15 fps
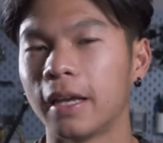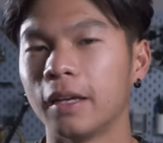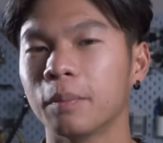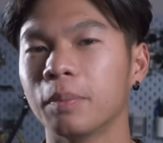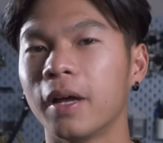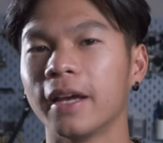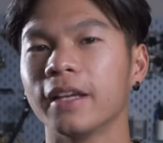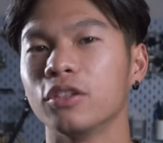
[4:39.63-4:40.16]
and
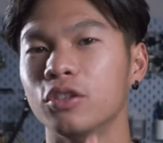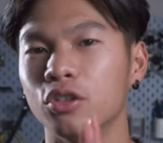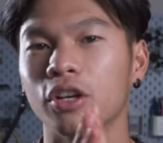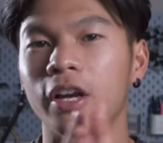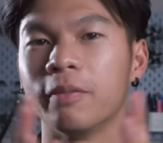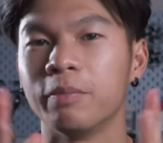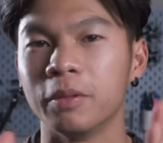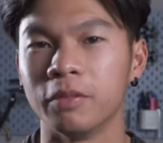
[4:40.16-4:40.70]
applying to
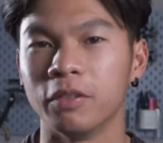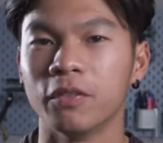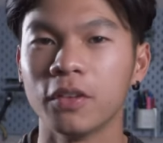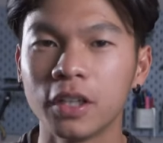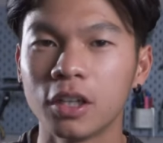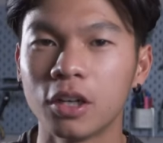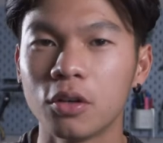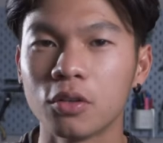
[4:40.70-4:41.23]
your FPV
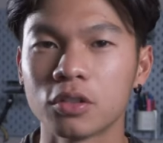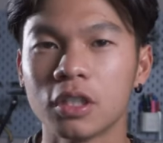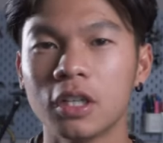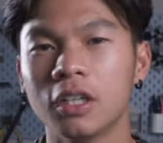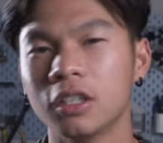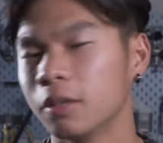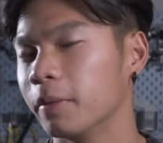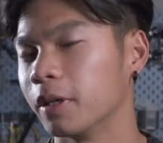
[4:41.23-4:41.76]
videos
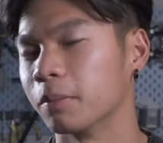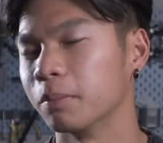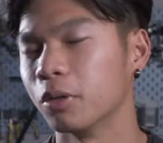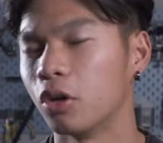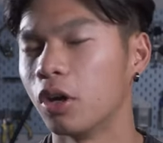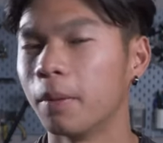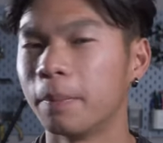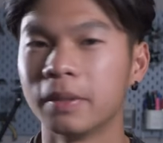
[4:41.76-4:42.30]
to make it
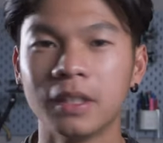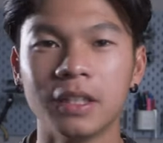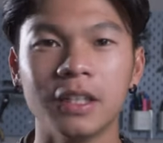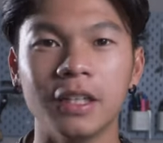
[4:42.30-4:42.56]
blow up